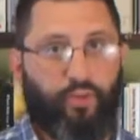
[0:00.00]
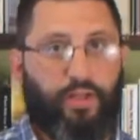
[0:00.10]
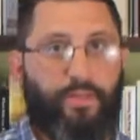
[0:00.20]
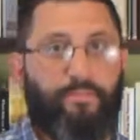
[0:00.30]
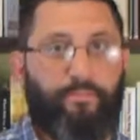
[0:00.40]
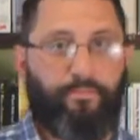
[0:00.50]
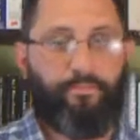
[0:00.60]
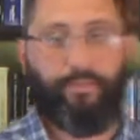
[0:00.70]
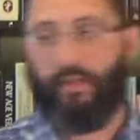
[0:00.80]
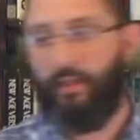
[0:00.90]
Okay?
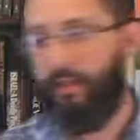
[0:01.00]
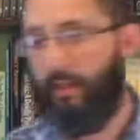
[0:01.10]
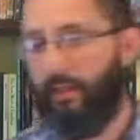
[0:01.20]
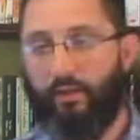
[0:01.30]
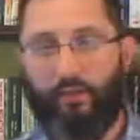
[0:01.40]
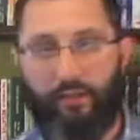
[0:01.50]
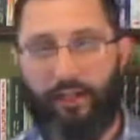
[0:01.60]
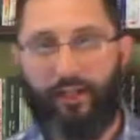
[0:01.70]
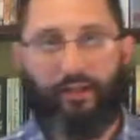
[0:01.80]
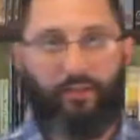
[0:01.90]
And you know,
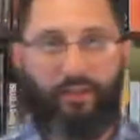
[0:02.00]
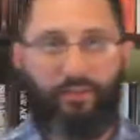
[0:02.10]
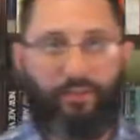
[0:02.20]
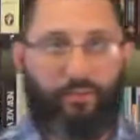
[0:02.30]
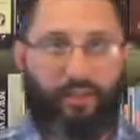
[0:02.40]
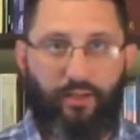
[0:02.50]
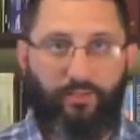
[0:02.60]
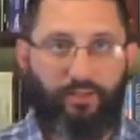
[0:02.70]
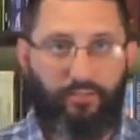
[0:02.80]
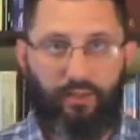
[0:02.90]
and it, you get
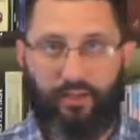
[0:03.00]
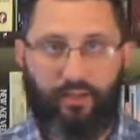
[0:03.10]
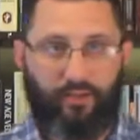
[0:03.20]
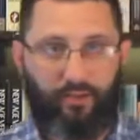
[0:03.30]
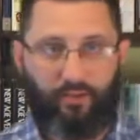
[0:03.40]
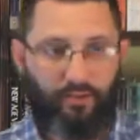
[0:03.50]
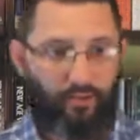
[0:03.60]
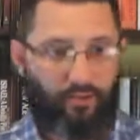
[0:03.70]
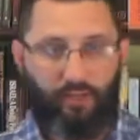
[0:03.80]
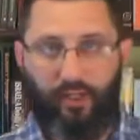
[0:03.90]
sometimes somebody that just
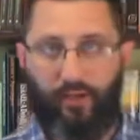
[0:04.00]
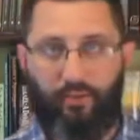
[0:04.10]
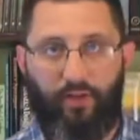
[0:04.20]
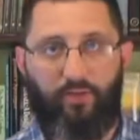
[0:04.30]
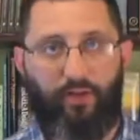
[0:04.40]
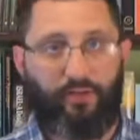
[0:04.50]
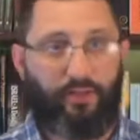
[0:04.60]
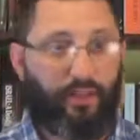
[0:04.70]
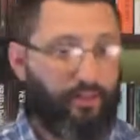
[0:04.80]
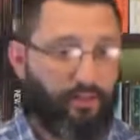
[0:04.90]
shoots you down and whatever
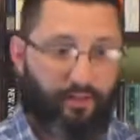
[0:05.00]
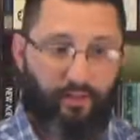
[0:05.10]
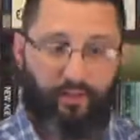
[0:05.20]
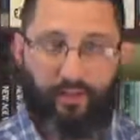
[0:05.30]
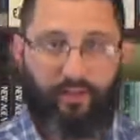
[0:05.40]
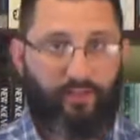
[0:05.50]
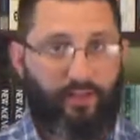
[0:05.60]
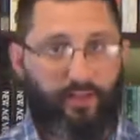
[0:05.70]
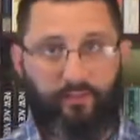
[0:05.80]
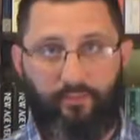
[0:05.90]
else. Again, they're
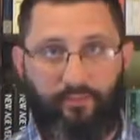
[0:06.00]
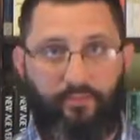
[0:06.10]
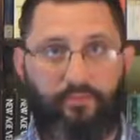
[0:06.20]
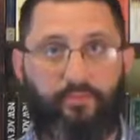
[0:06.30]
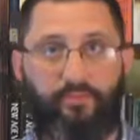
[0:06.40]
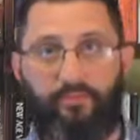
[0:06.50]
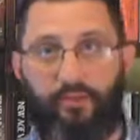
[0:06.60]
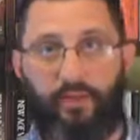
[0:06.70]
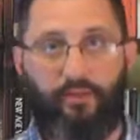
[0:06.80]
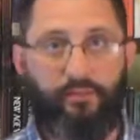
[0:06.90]
fighting,
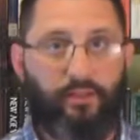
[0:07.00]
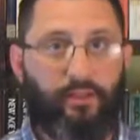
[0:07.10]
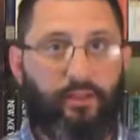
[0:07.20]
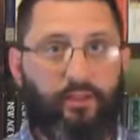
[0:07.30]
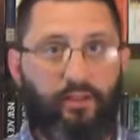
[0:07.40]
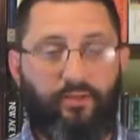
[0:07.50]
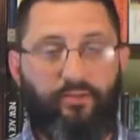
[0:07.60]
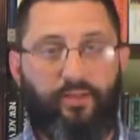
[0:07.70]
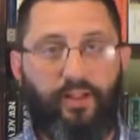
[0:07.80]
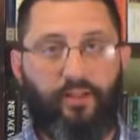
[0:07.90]
you know, they're
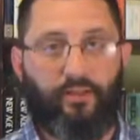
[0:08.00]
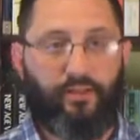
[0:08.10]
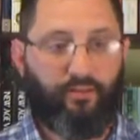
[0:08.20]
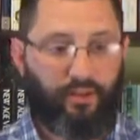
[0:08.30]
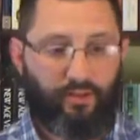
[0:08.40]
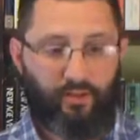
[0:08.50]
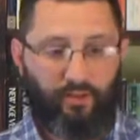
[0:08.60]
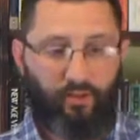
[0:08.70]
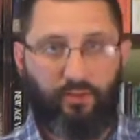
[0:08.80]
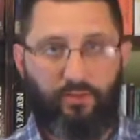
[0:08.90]
fighting the conviction of
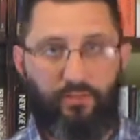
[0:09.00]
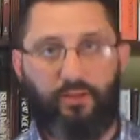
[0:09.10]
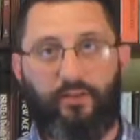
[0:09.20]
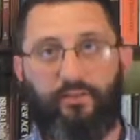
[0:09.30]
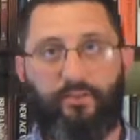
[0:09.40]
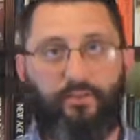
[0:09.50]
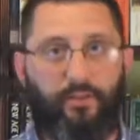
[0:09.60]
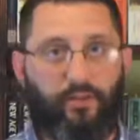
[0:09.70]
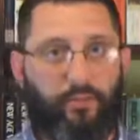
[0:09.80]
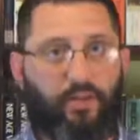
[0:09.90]
the Holy Spirit
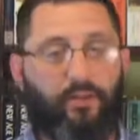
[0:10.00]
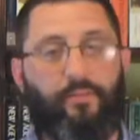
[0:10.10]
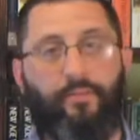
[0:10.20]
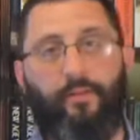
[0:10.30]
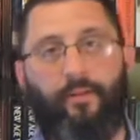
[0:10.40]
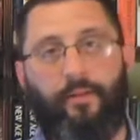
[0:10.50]
that's upon them.